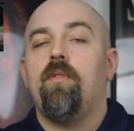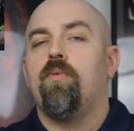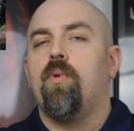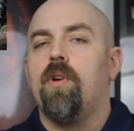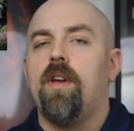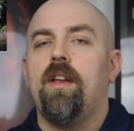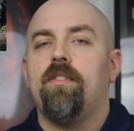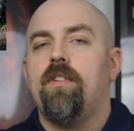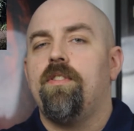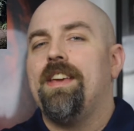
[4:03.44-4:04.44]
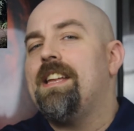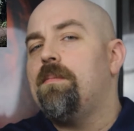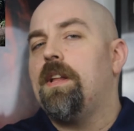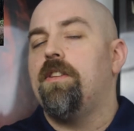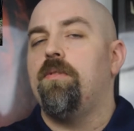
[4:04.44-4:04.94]
was working, I started thinking
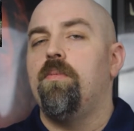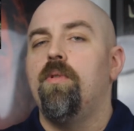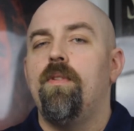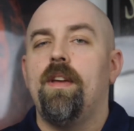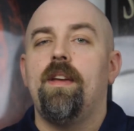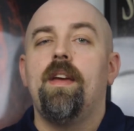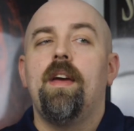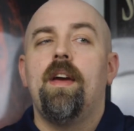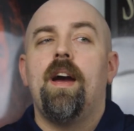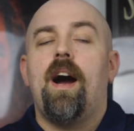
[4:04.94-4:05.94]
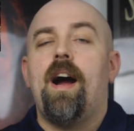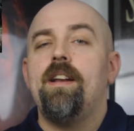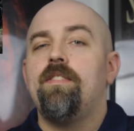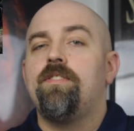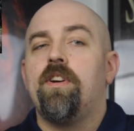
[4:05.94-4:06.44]
about this movie. I
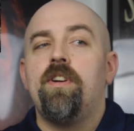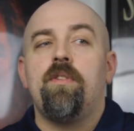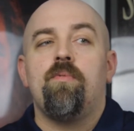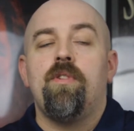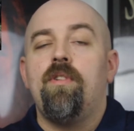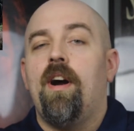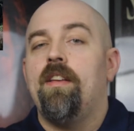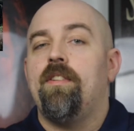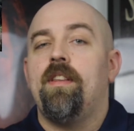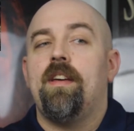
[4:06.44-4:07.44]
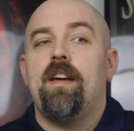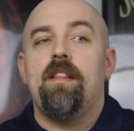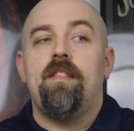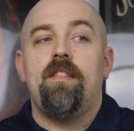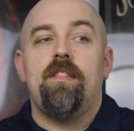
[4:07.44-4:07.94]
just started realizing that
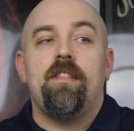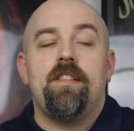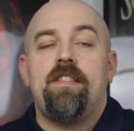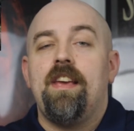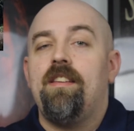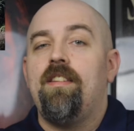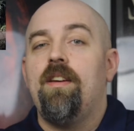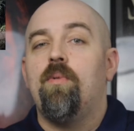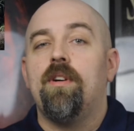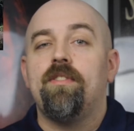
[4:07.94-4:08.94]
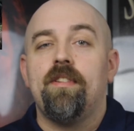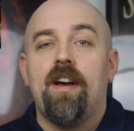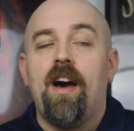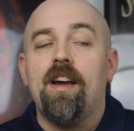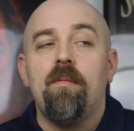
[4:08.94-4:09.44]
the things he wants to
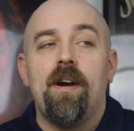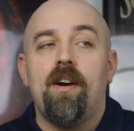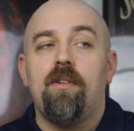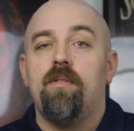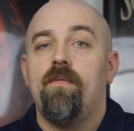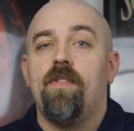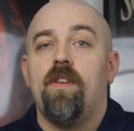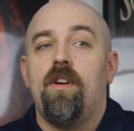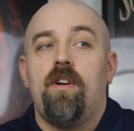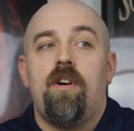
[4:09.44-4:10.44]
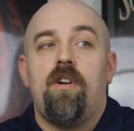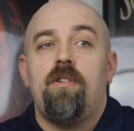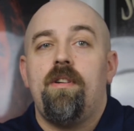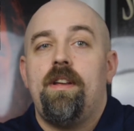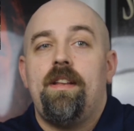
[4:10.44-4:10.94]
talk about
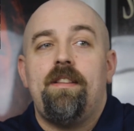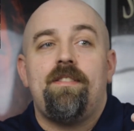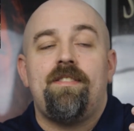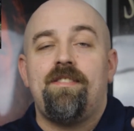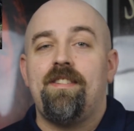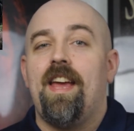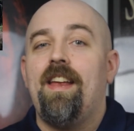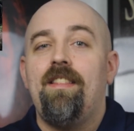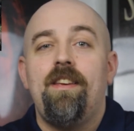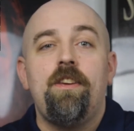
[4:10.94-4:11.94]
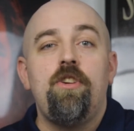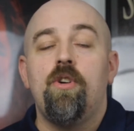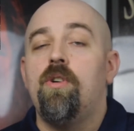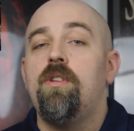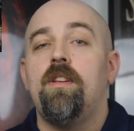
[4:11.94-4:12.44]
are insanely
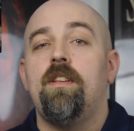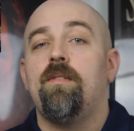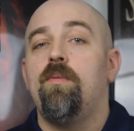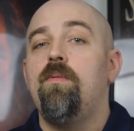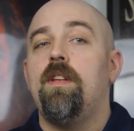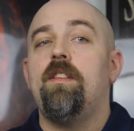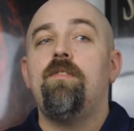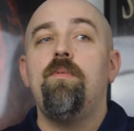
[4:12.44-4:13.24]
good in this movie. This